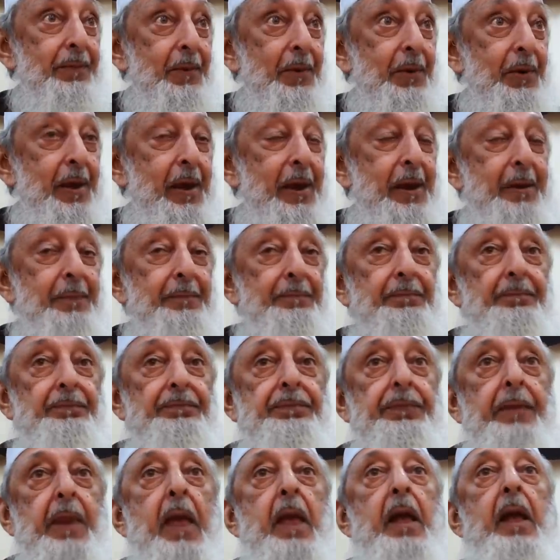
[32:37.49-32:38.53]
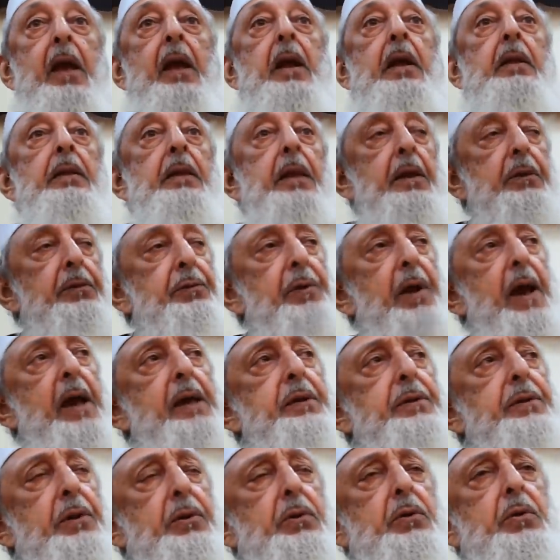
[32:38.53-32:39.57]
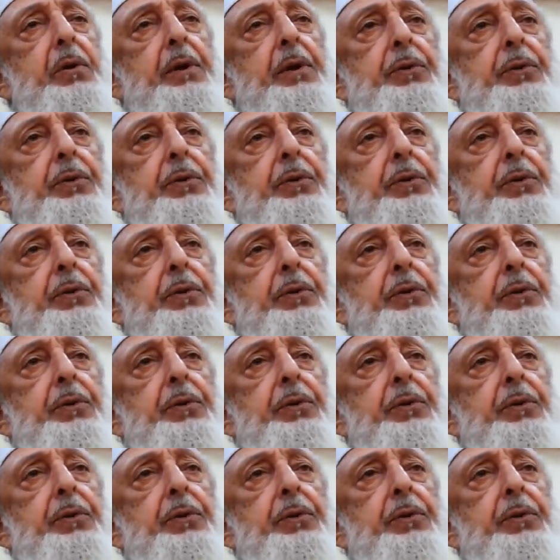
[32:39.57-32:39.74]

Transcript: Okay? They tried to do